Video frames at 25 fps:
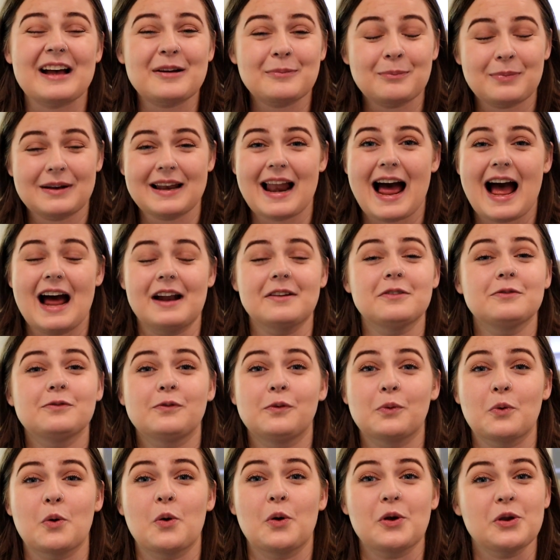and plan
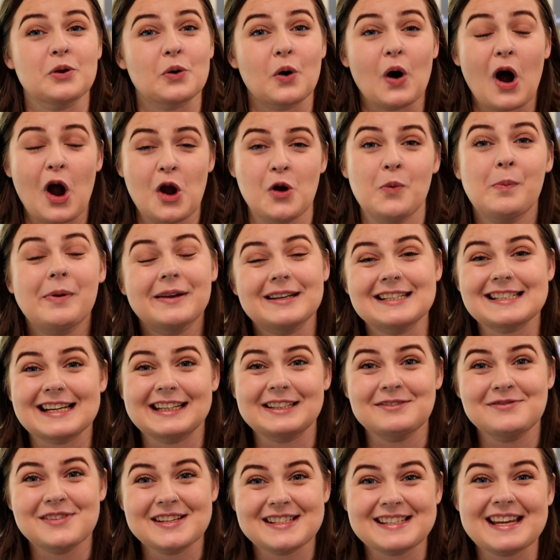for your open
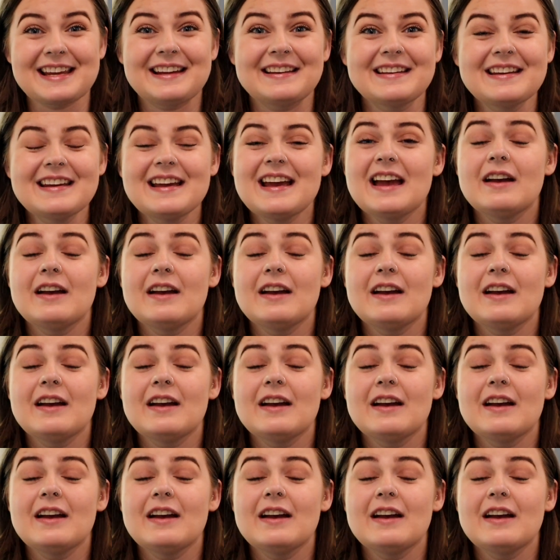day visit.